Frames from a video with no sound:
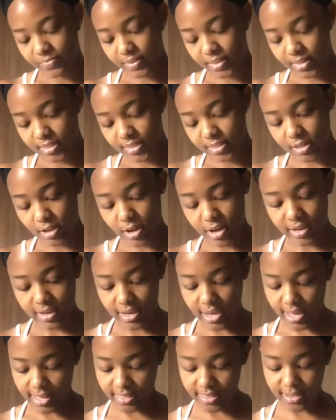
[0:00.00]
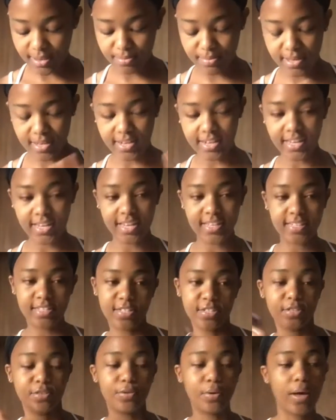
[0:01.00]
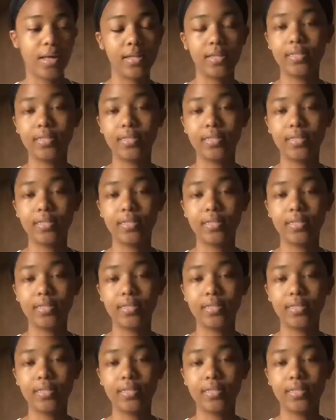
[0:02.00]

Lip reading: And so yeah, I think I'm getting into